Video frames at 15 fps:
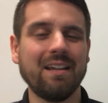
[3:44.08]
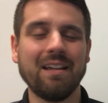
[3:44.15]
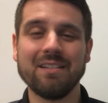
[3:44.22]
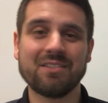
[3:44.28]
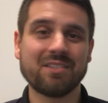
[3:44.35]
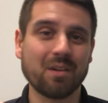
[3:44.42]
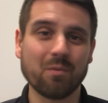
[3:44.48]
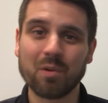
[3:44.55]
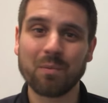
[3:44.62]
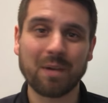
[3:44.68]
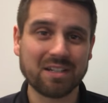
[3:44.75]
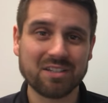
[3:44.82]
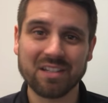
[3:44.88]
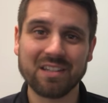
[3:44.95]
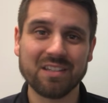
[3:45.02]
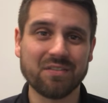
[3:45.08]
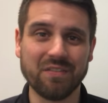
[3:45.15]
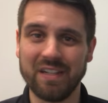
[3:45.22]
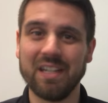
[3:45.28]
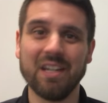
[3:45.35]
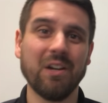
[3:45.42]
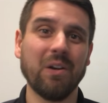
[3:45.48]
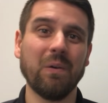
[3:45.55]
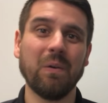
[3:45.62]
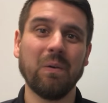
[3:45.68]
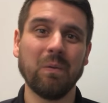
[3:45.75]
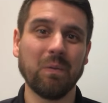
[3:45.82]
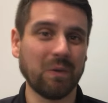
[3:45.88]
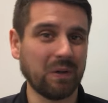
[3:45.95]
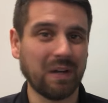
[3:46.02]
someone watching this video
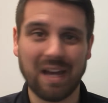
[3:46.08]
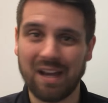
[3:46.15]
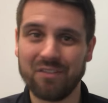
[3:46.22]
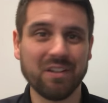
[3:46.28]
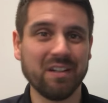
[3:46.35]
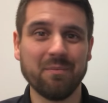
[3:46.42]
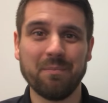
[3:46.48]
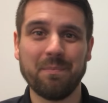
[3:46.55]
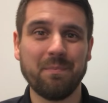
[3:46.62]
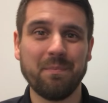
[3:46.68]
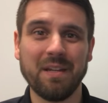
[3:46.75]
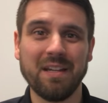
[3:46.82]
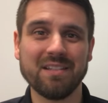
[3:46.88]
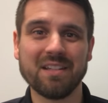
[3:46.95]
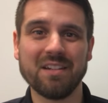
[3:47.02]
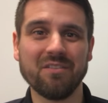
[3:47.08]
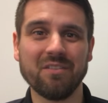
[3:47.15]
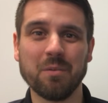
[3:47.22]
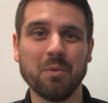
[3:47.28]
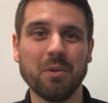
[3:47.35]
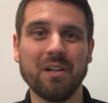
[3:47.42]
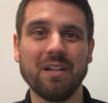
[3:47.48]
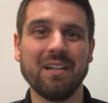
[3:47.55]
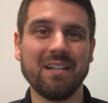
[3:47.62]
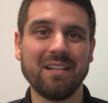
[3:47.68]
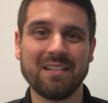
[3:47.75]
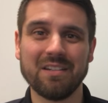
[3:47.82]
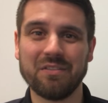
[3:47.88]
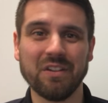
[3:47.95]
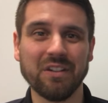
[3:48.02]
will have an incident report
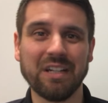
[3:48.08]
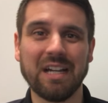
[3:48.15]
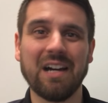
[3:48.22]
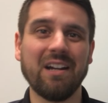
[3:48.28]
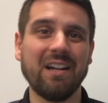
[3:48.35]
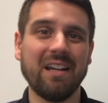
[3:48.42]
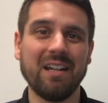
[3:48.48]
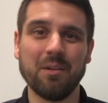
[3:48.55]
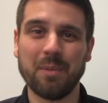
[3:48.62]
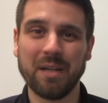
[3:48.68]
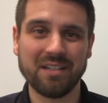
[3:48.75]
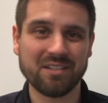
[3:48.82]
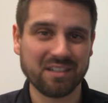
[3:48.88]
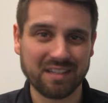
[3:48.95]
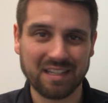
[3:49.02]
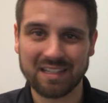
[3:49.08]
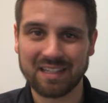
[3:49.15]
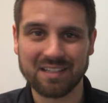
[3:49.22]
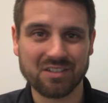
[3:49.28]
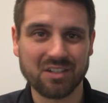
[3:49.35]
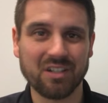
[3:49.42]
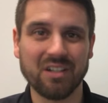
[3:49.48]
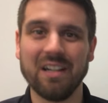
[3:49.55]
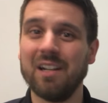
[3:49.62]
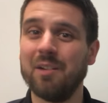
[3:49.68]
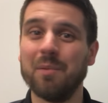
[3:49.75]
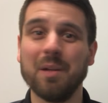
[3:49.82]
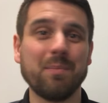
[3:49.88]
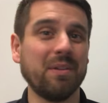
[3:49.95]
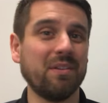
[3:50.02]
to fill out and a patient that gets hurt, and it
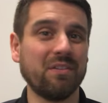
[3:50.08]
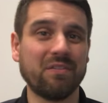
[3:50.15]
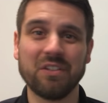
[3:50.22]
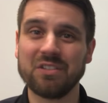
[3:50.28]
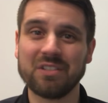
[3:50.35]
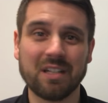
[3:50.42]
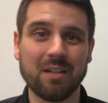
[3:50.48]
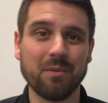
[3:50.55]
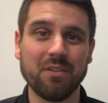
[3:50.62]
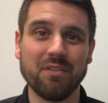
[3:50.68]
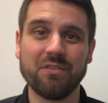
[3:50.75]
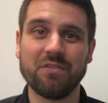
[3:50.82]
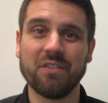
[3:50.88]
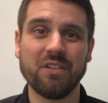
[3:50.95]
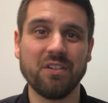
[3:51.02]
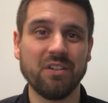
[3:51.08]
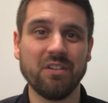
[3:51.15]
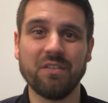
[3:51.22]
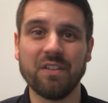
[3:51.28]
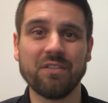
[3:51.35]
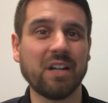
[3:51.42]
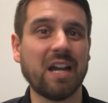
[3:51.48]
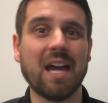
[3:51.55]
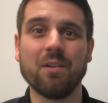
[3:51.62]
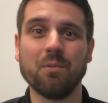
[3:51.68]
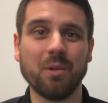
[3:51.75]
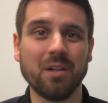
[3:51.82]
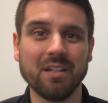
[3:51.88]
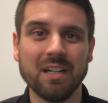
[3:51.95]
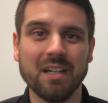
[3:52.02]
might be the first time you've ever had
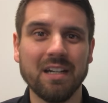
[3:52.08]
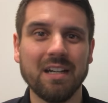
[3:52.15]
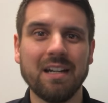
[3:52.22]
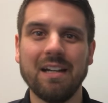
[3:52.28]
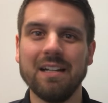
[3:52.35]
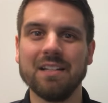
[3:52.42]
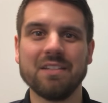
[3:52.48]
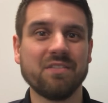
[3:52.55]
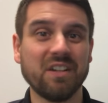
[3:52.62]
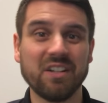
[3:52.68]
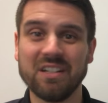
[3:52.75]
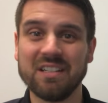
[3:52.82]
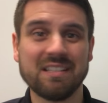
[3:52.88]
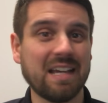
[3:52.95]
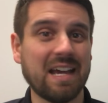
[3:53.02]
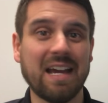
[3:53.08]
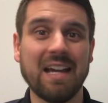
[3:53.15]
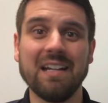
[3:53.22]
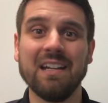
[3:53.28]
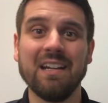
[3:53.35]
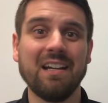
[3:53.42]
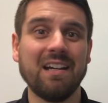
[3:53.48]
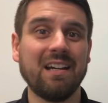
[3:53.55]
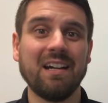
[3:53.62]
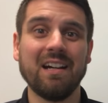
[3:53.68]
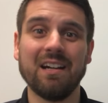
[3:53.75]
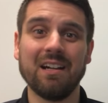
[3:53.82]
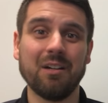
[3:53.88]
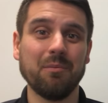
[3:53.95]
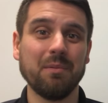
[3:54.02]
one, and it's very sad.
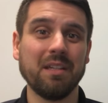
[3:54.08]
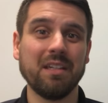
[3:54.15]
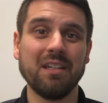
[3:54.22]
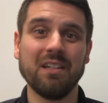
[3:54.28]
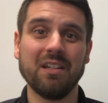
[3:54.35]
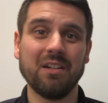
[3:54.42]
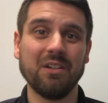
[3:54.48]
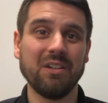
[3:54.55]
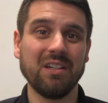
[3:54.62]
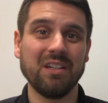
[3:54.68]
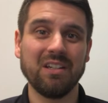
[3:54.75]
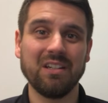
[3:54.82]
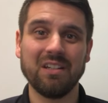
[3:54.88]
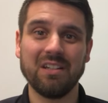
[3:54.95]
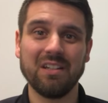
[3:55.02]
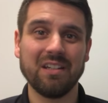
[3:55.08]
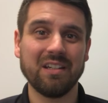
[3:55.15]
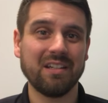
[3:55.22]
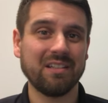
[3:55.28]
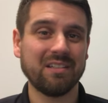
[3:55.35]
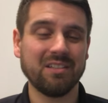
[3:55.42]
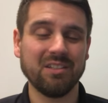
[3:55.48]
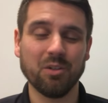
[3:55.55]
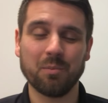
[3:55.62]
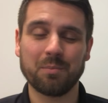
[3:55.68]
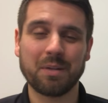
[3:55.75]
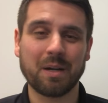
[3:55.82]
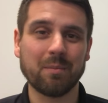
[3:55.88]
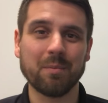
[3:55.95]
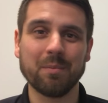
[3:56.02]
You'll
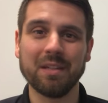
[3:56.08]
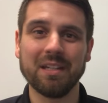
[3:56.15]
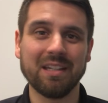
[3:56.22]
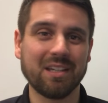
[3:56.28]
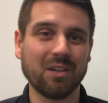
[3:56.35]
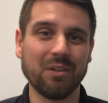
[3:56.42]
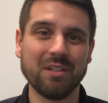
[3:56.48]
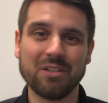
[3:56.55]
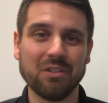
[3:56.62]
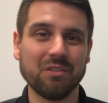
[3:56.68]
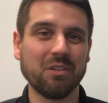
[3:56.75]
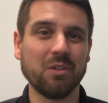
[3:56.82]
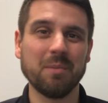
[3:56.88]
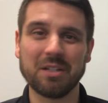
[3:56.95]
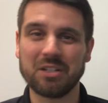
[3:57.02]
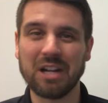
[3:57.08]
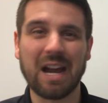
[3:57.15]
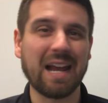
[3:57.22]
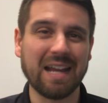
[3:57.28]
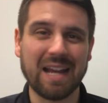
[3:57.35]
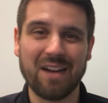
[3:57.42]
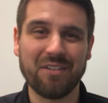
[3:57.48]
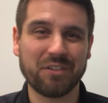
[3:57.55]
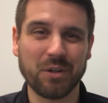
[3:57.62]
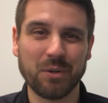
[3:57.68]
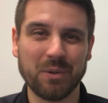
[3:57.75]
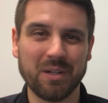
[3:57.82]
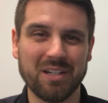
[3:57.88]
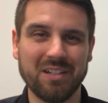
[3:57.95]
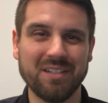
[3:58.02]
probably go into a room and cry
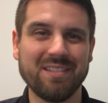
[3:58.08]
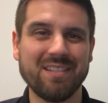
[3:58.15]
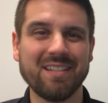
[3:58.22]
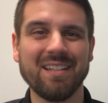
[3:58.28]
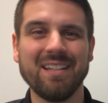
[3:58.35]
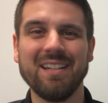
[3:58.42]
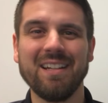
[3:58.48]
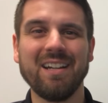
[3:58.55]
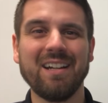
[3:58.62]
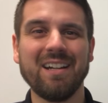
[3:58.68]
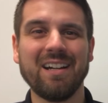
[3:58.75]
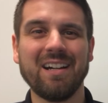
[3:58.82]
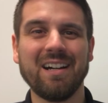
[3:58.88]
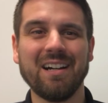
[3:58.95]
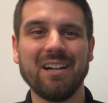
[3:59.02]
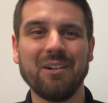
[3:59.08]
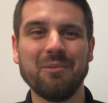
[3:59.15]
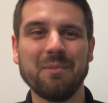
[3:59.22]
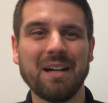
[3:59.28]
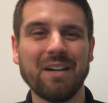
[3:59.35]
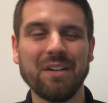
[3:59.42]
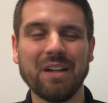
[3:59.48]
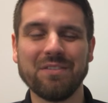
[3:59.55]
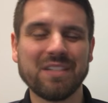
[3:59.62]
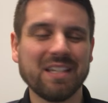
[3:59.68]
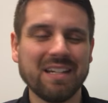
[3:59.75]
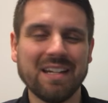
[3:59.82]
afterwards. I've seen